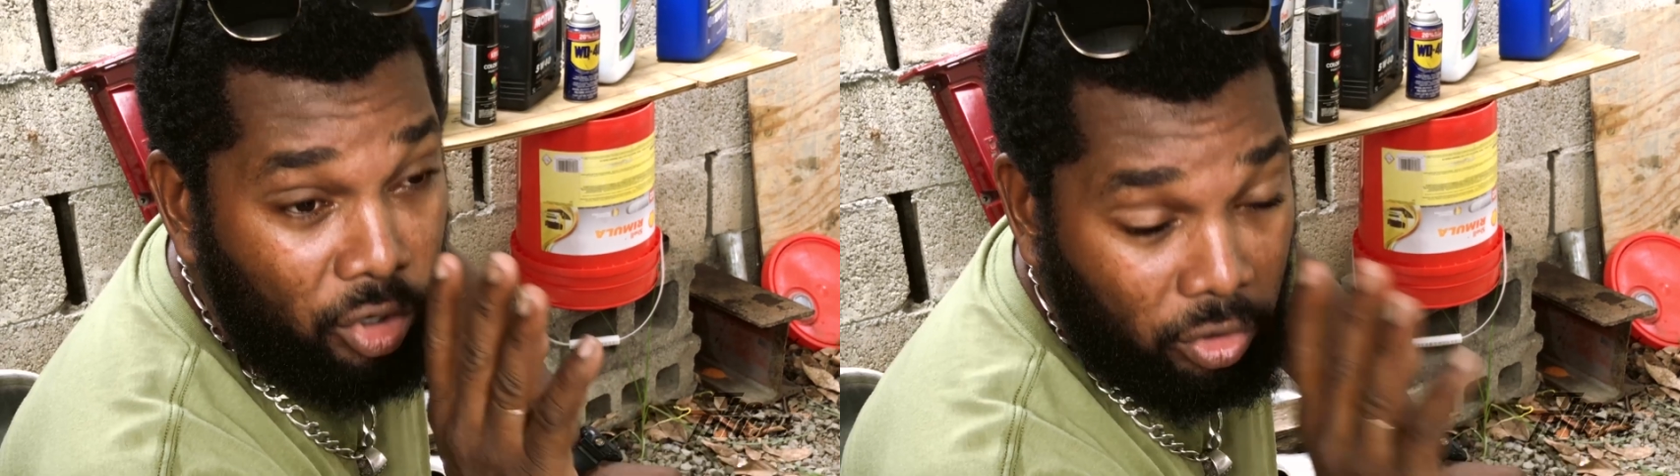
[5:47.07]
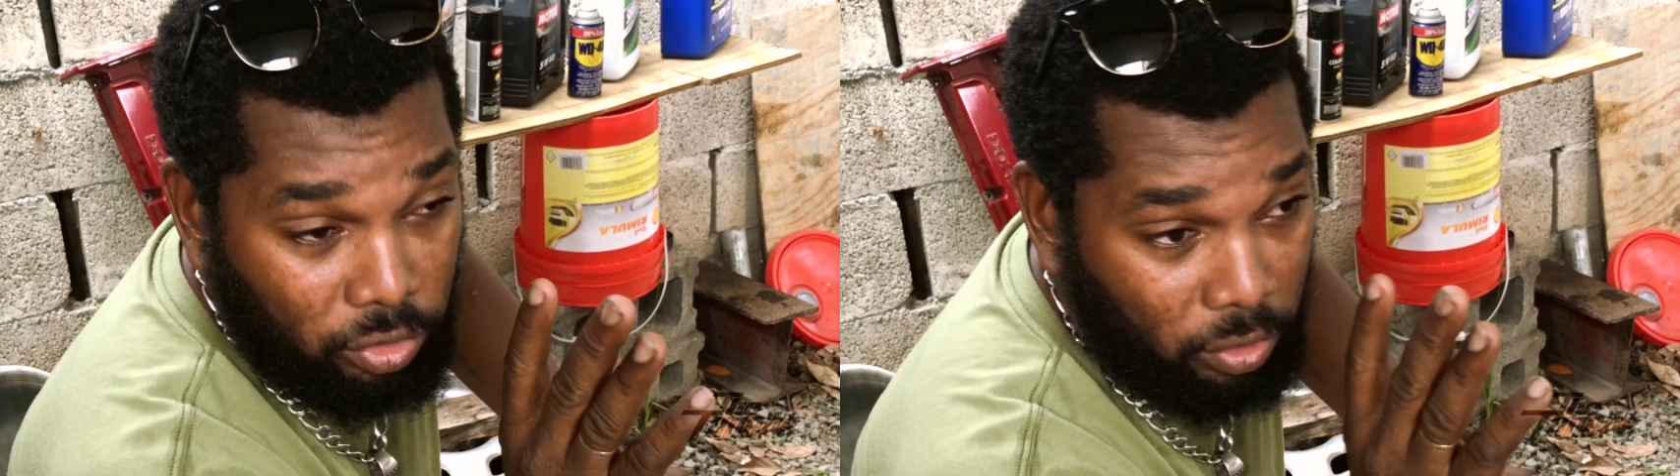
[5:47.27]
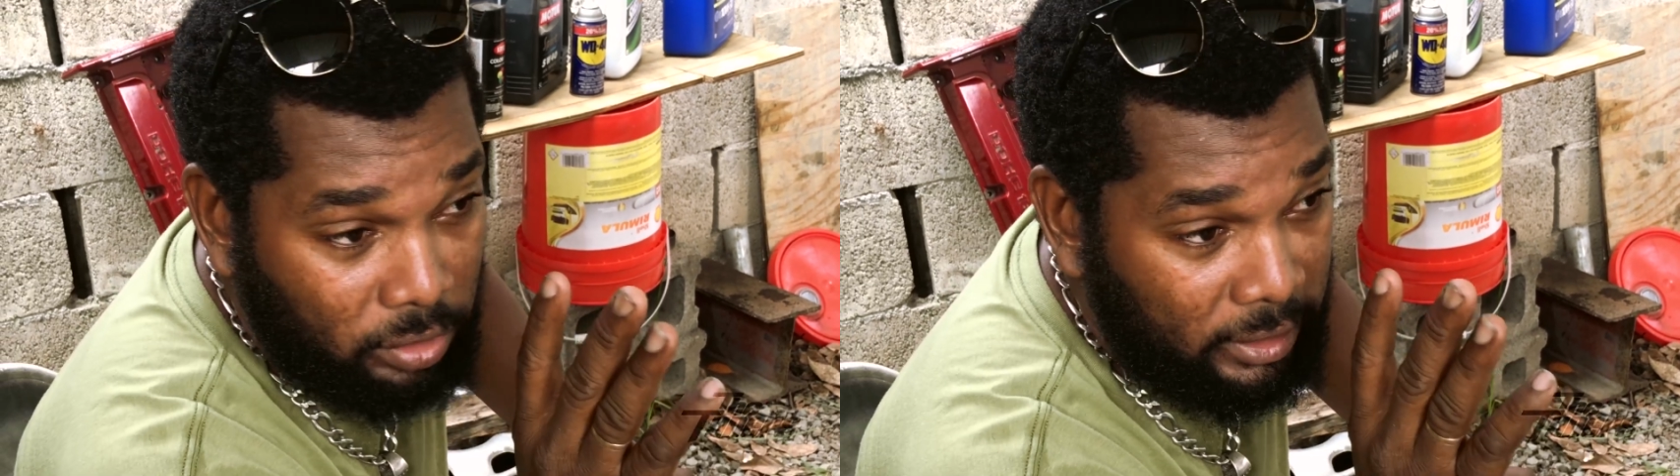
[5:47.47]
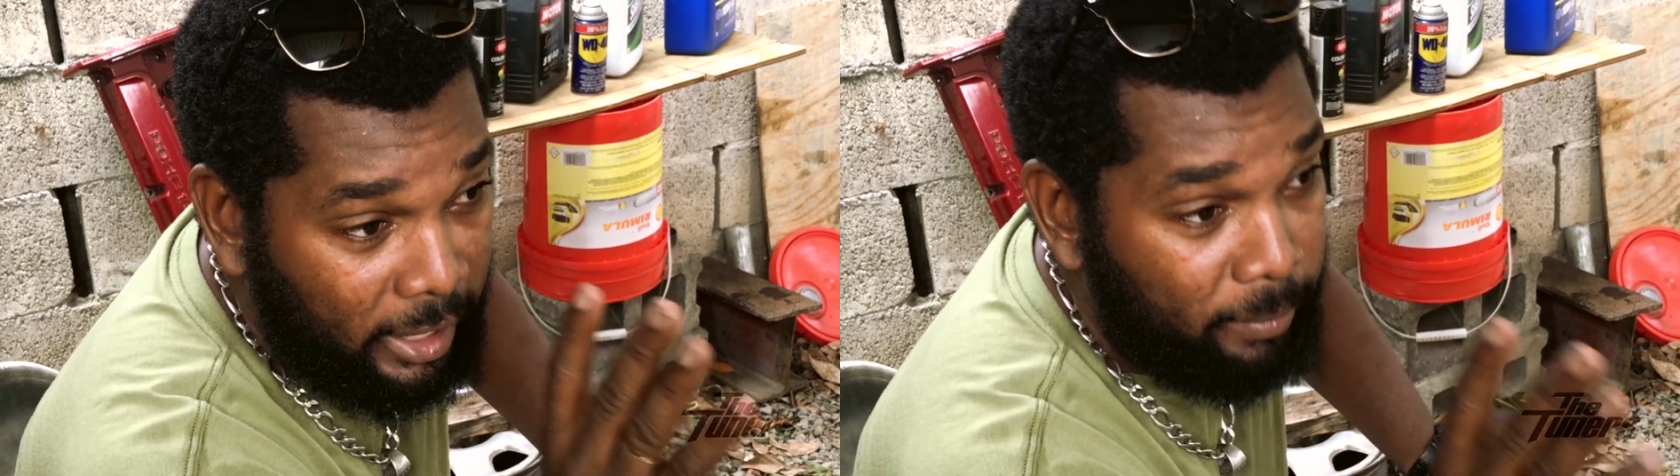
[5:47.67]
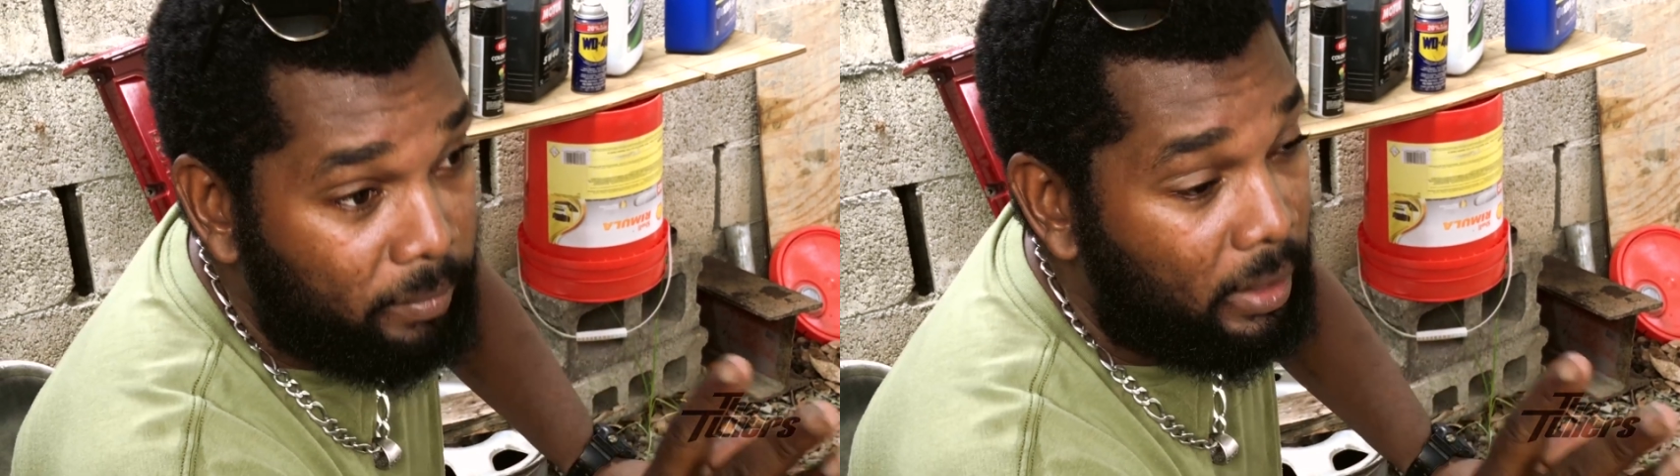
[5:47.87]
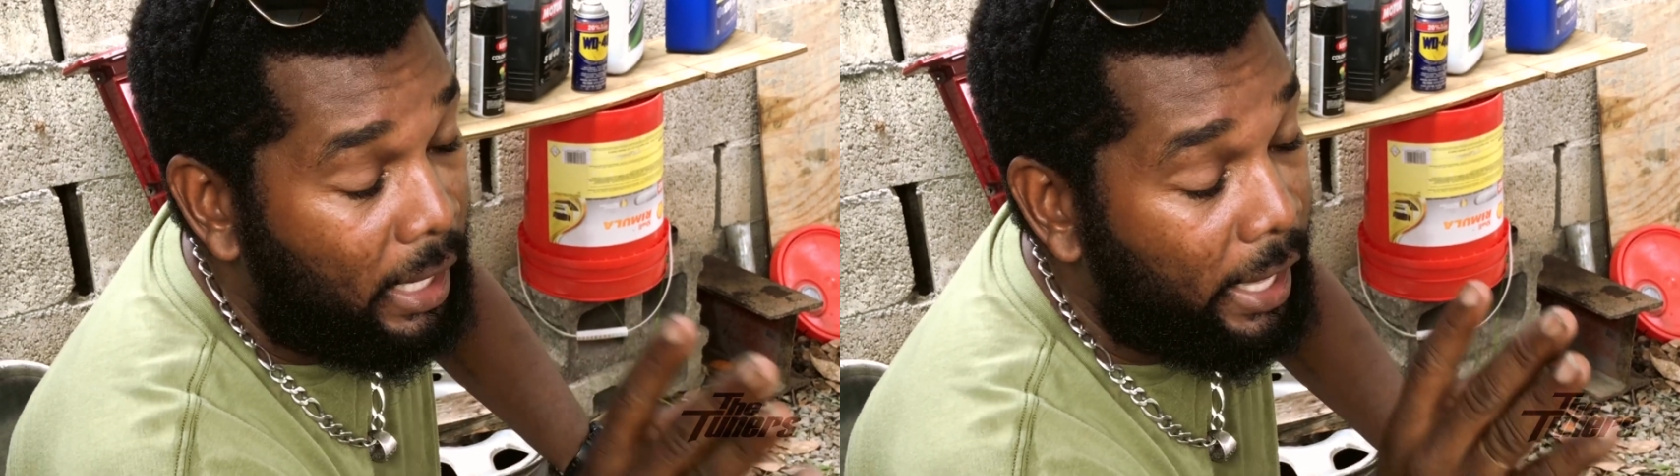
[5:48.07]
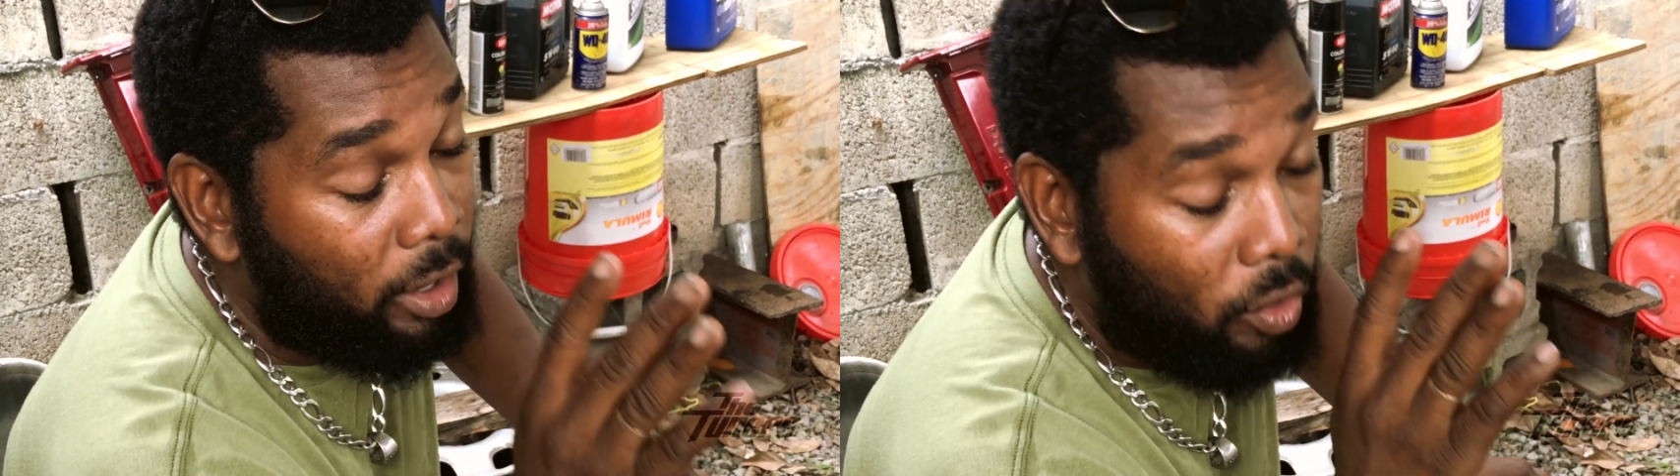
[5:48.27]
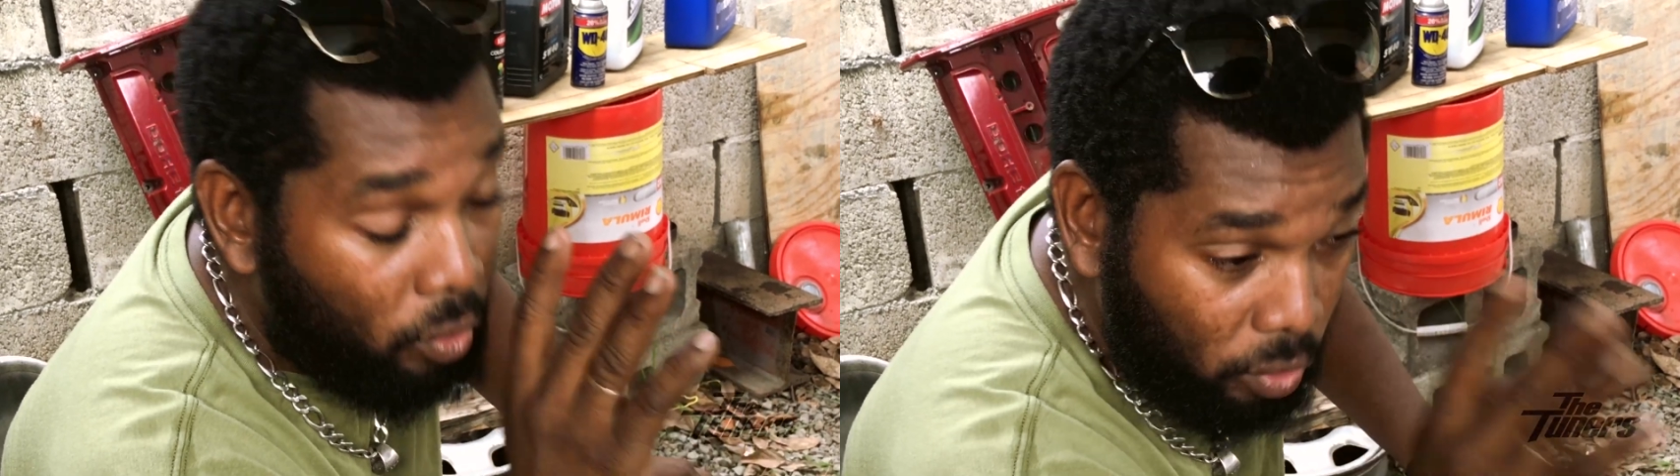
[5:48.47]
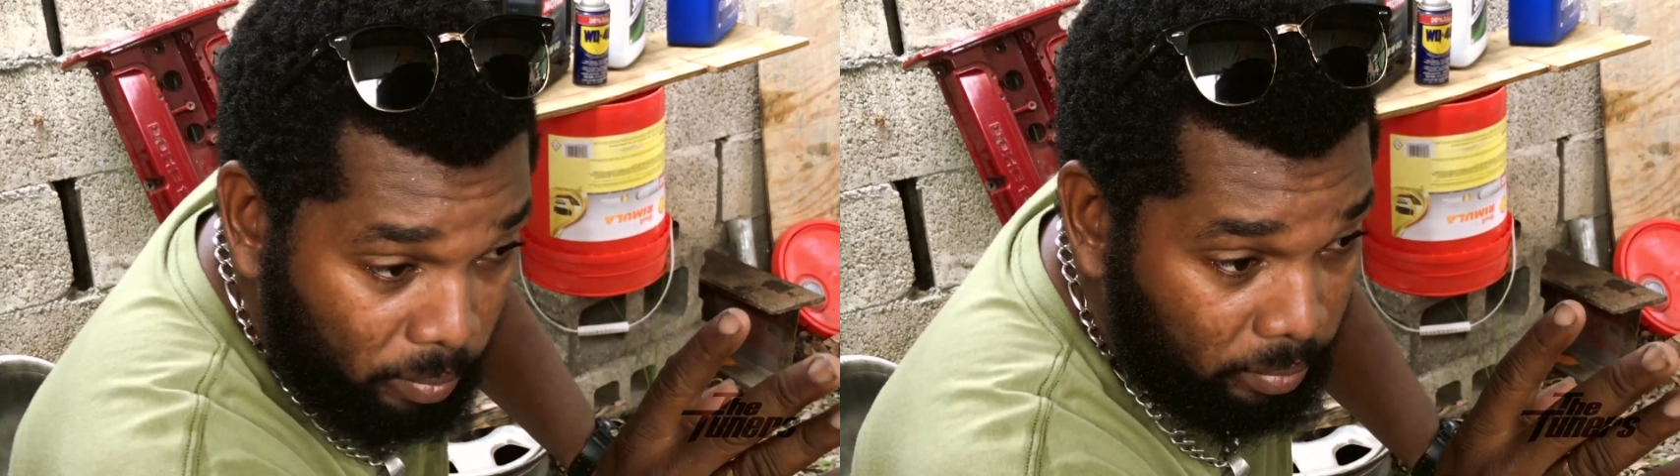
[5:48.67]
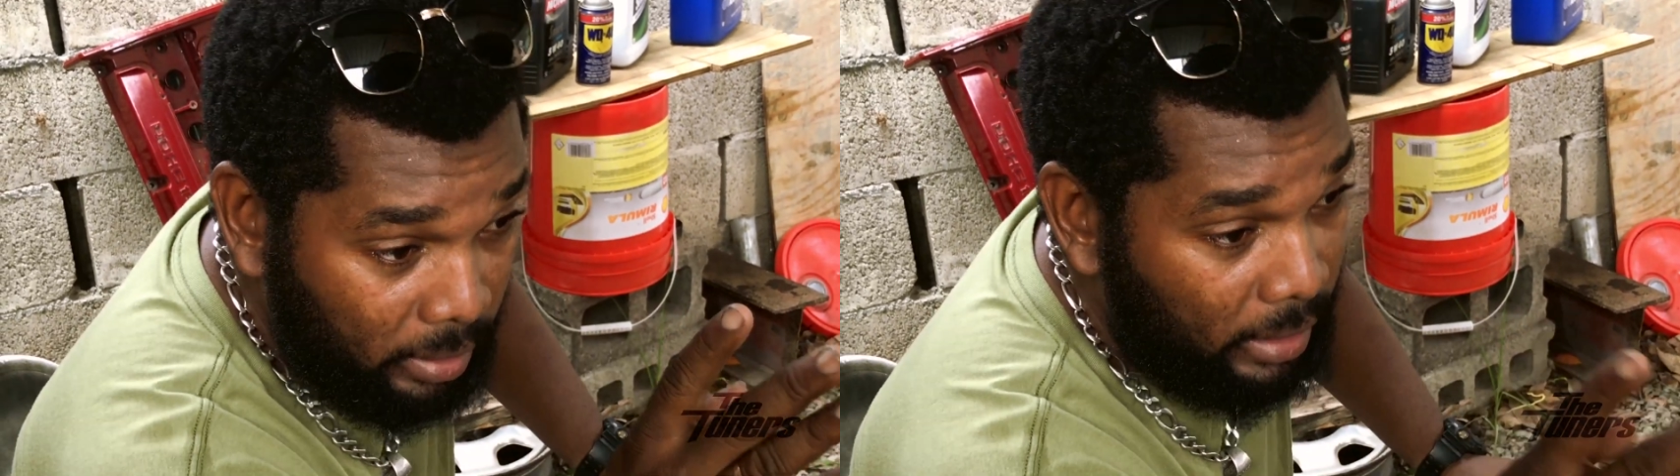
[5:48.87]
lockdown time. I'm
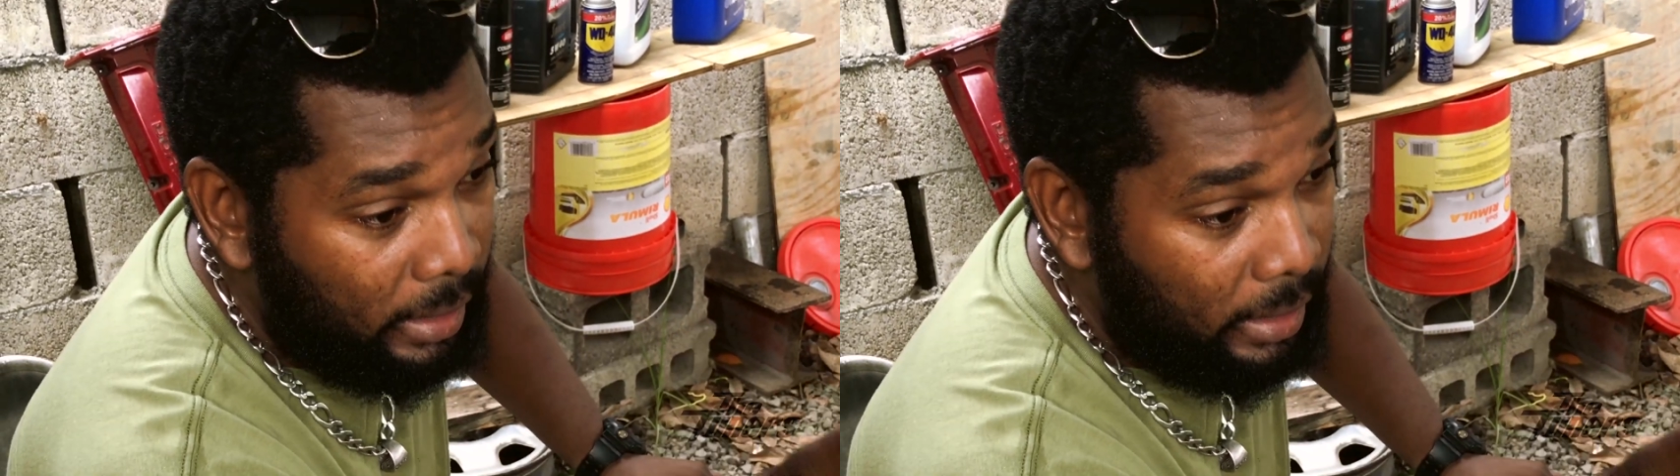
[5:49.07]
home.